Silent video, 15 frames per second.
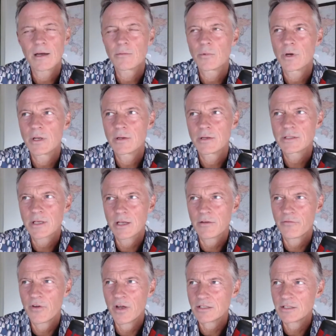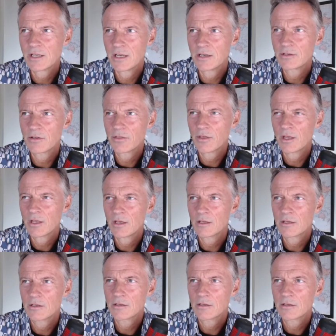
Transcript: well, it's kind of fascinating to think